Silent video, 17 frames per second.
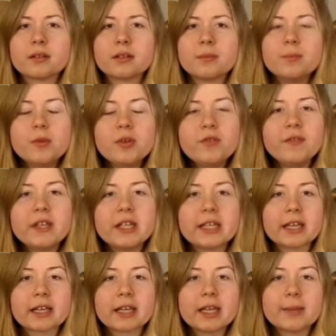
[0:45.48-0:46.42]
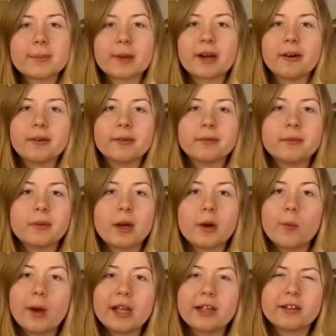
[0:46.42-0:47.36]
movie that came out a
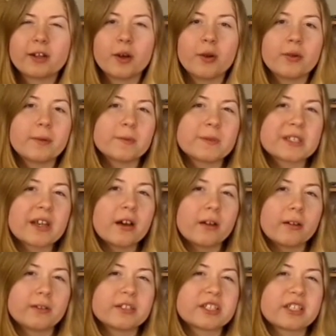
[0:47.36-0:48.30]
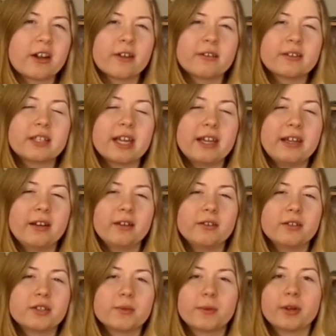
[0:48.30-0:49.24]
while ago. It was called Shark
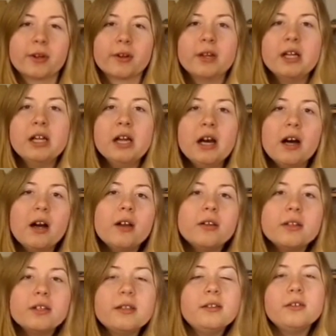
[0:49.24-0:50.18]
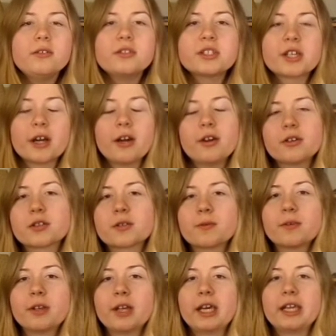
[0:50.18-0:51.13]
Tales, where all the little sharks
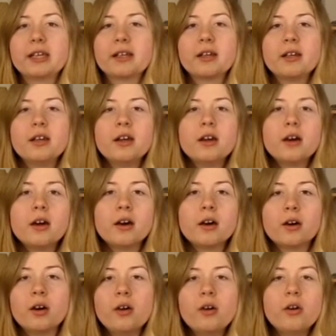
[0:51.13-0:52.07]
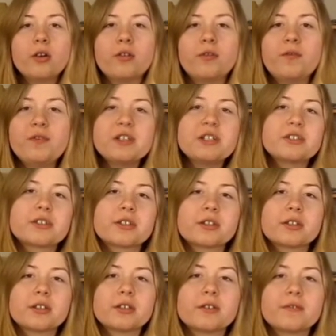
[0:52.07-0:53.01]
were like, oh,
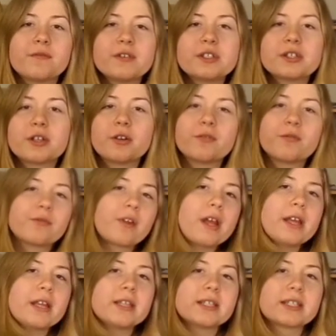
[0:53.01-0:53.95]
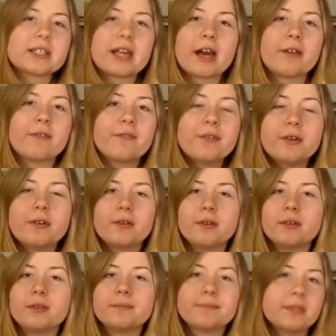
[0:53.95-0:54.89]
fish are friends, not
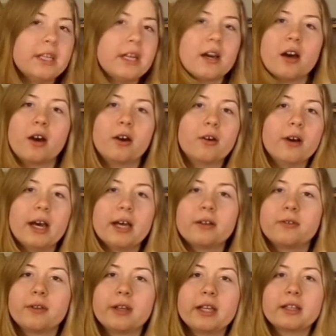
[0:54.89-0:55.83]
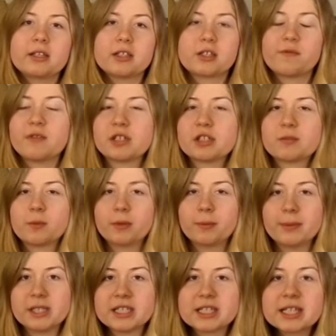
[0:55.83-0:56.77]
food. No, I don't think this fish will
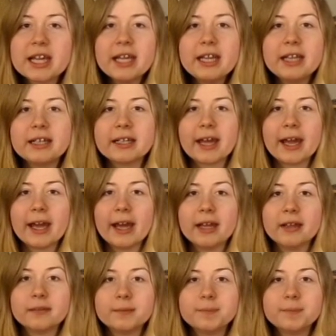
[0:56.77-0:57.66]
be saying that.